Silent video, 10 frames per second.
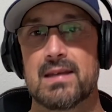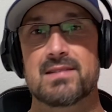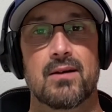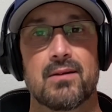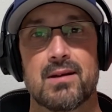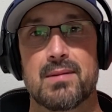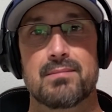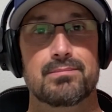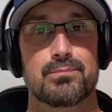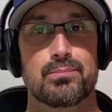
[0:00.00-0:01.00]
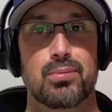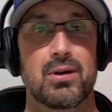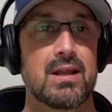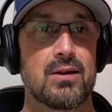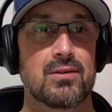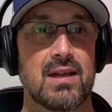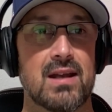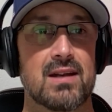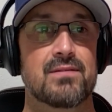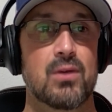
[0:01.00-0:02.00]
He's already been pretty
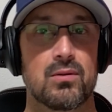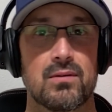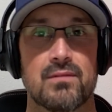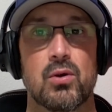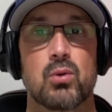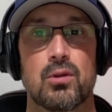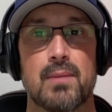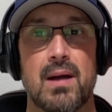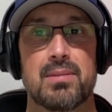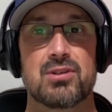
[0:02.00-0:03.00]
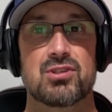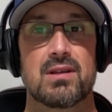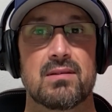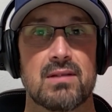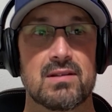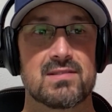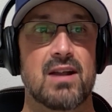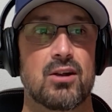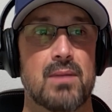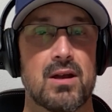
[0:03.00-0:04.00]
irritated and vocal about pitching in
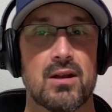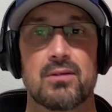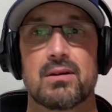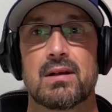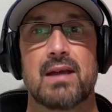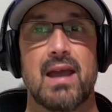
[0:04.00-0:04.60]
Sacramento,